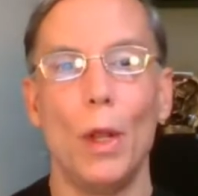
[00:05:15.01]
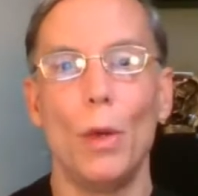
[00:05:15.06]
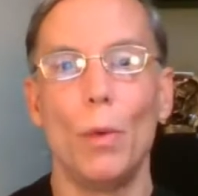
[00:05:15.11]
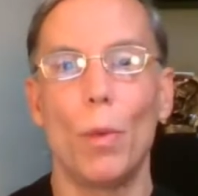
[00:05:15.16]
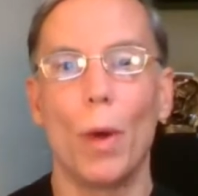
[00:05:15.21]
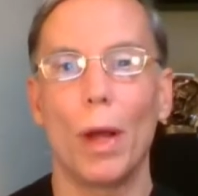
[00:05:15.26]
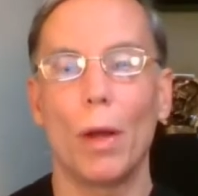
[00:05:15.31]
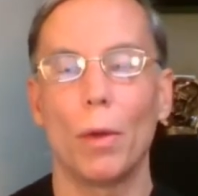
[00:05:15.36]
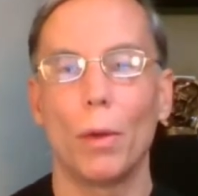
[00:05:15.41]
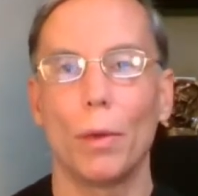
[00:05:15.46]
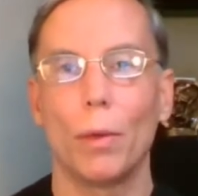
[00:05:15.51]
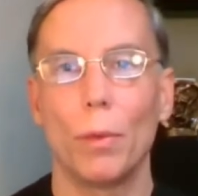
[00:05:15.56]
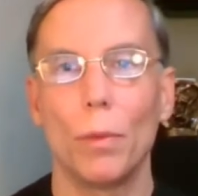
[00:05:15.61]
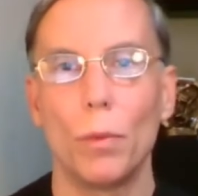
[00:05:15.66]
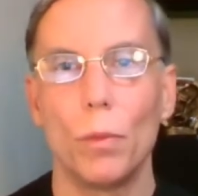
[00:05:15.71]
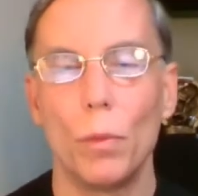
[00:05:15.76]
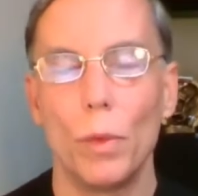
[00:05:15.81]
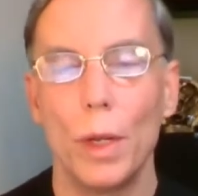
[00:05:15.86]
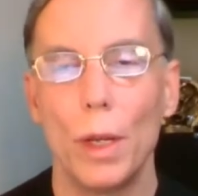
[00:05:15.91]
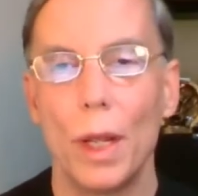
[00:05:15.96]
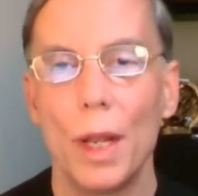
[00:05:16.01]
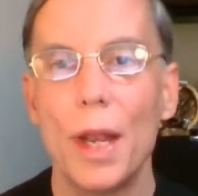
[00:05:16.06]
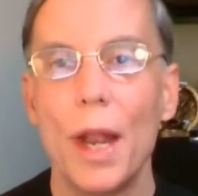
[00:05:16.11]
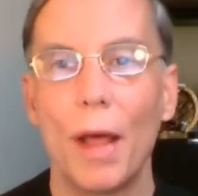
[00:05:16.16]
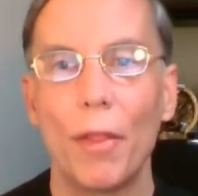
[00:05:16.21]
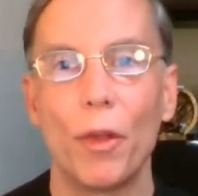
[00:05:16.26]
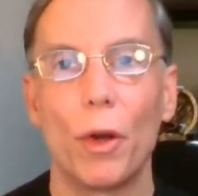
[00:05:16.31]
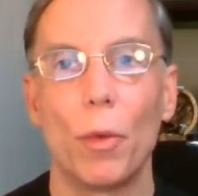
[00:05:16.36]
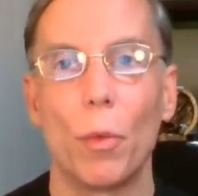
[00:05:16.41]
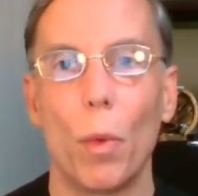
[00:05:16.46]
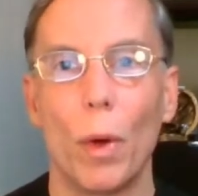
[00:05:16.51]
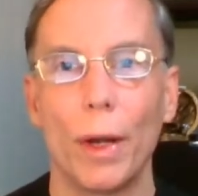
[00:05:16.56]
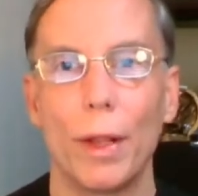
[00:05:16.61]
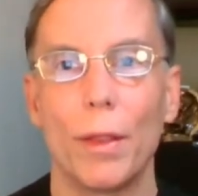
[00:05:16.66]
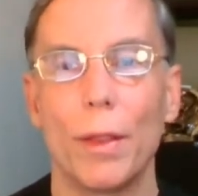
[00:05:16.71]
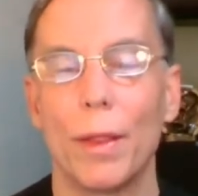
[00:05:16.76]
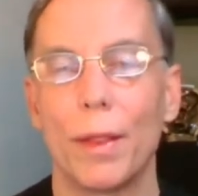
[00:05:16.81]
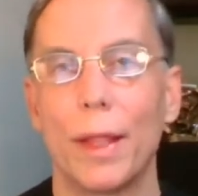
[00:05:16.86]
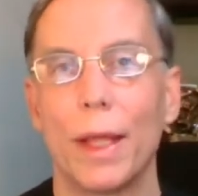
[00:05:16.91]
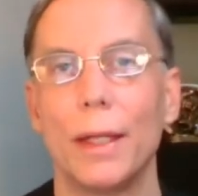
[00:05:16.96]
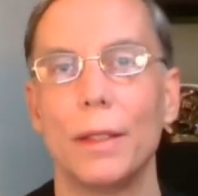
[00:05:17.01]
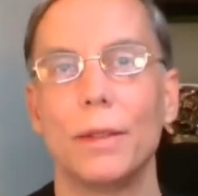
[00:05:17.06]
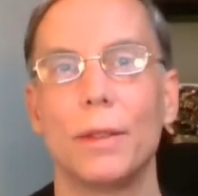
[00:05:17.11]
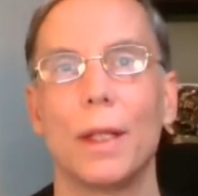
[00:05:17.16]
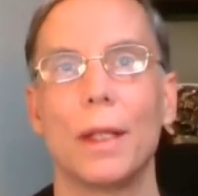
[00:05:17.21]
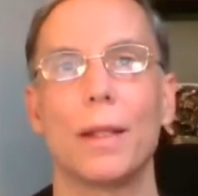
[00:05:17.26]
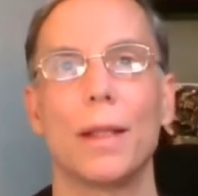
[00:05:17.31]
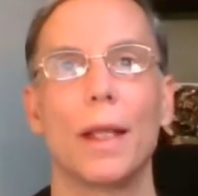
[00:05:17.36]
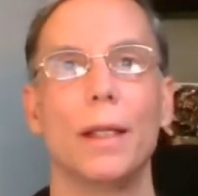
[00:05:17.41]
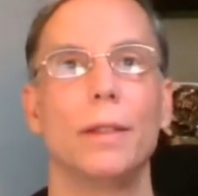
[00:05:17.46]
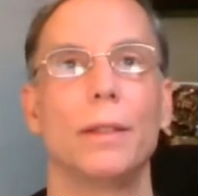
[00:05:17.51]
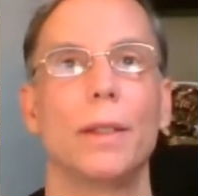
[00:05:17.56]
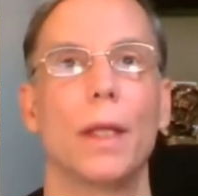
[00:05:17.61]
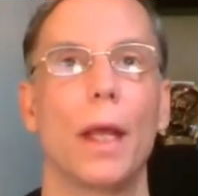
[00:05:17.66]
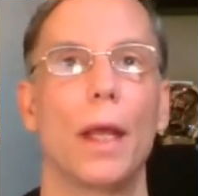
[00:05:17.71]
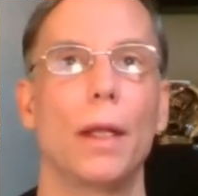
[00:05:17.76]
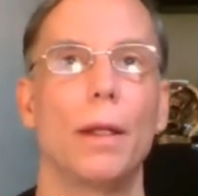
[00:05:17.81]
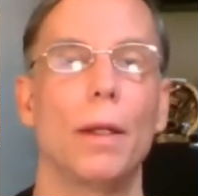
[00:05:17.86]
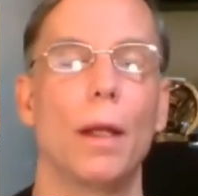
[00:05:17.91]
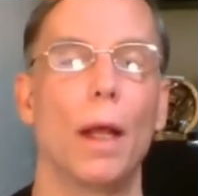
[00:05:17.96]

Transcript: Well, another one of the things that they said,